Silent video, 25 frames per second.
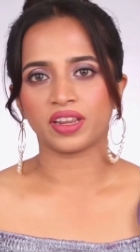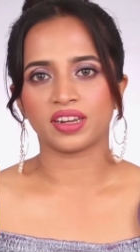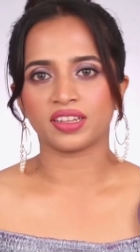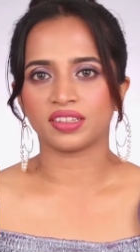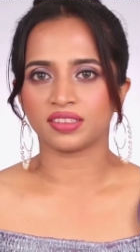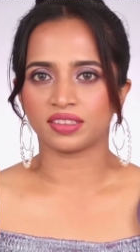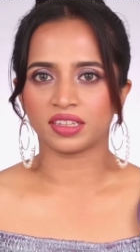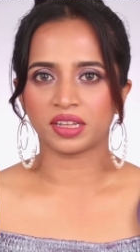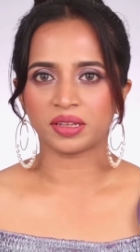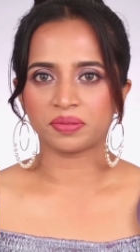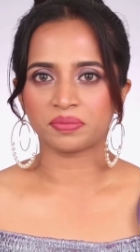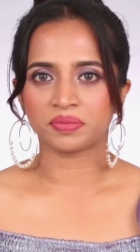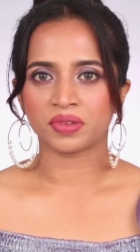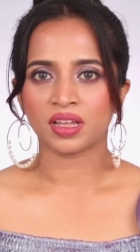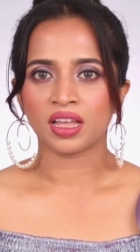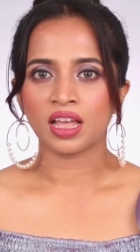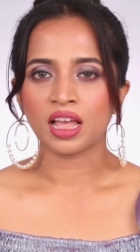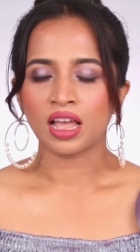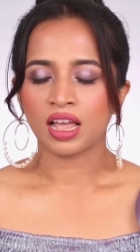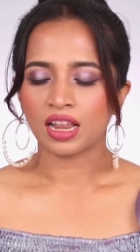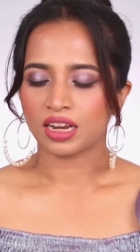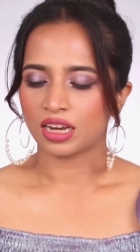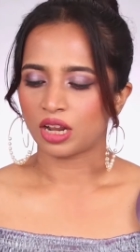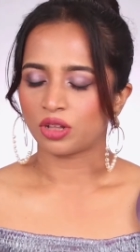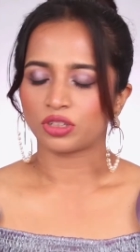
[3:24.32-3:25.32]
wearing them.
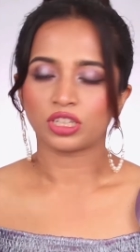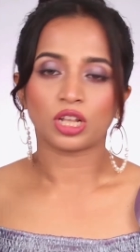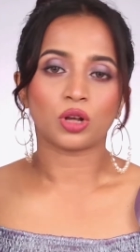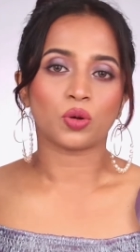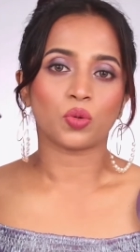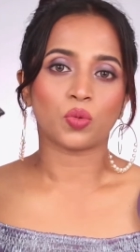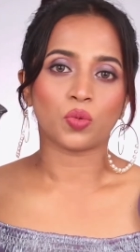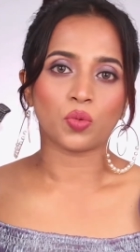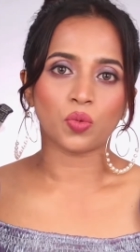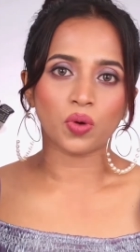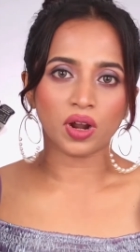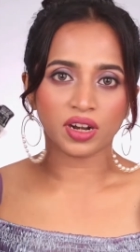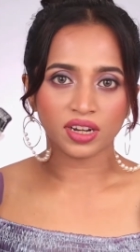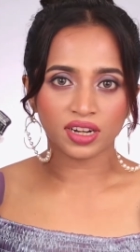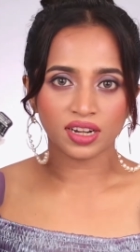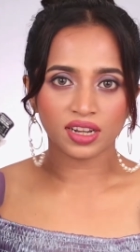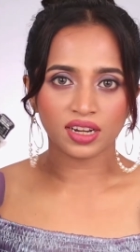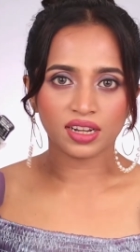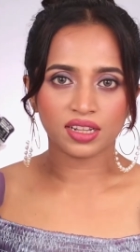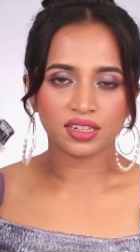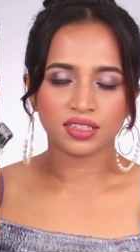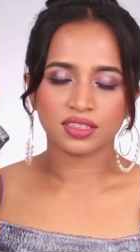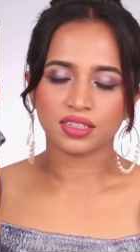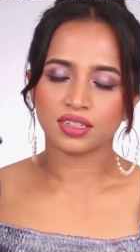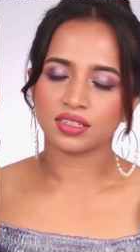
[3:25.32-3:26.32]
Now the
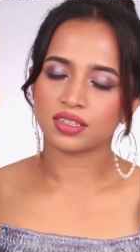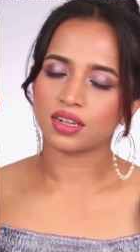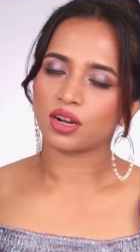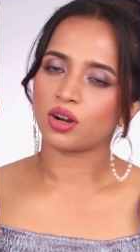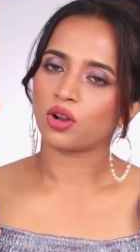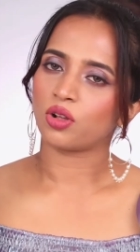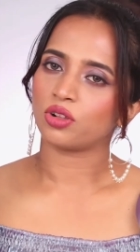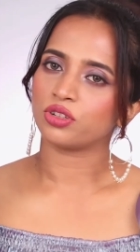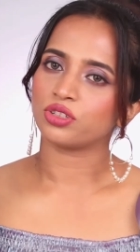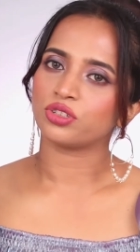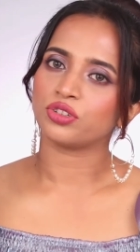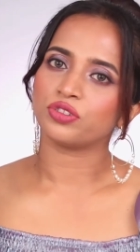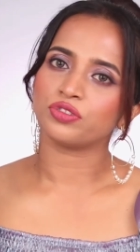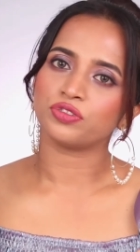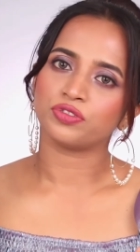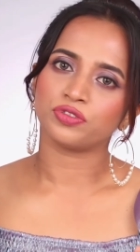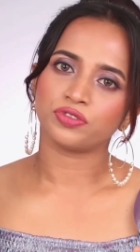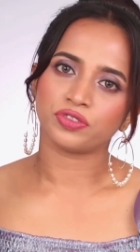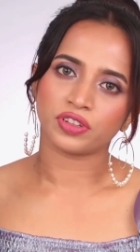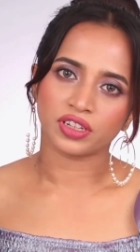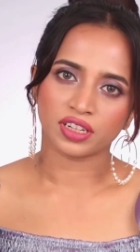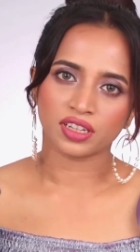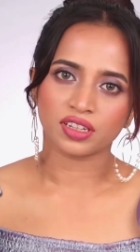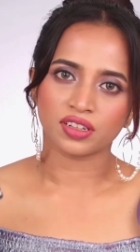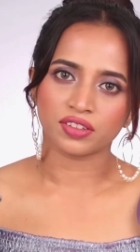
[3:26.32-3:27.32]
one-day lenses are also
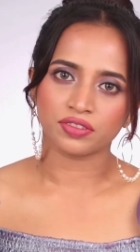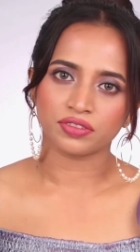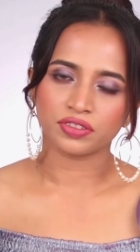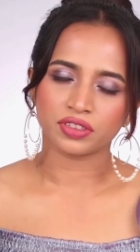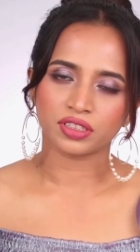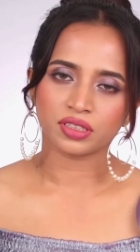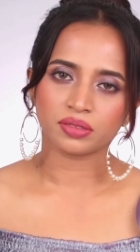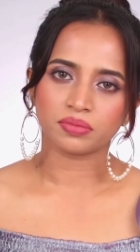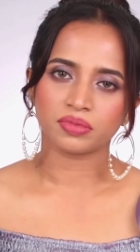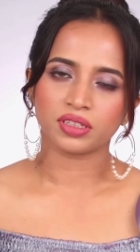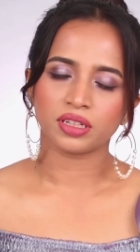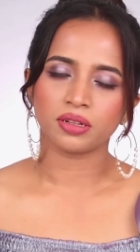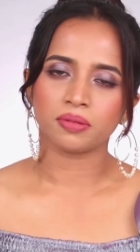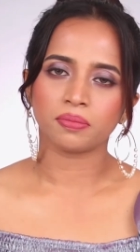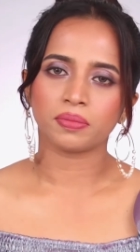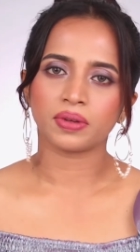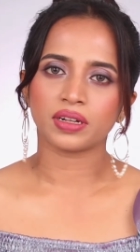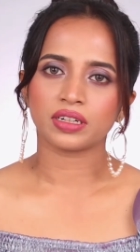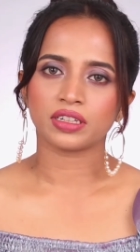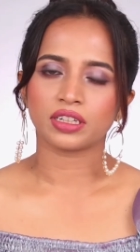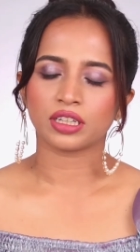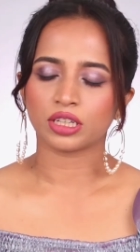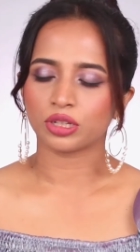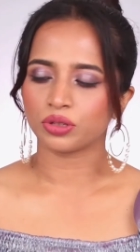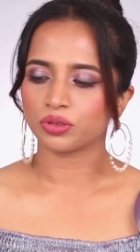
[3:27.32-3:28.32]
very comfortable,
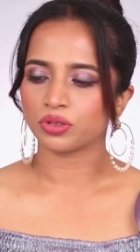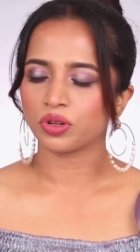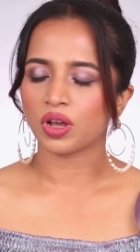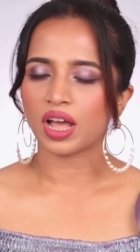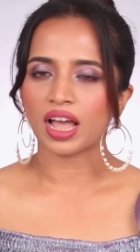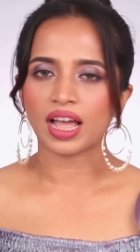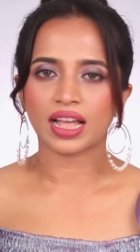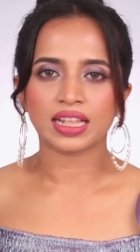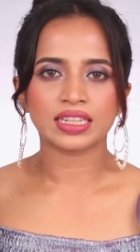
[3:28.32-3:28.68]
but you know,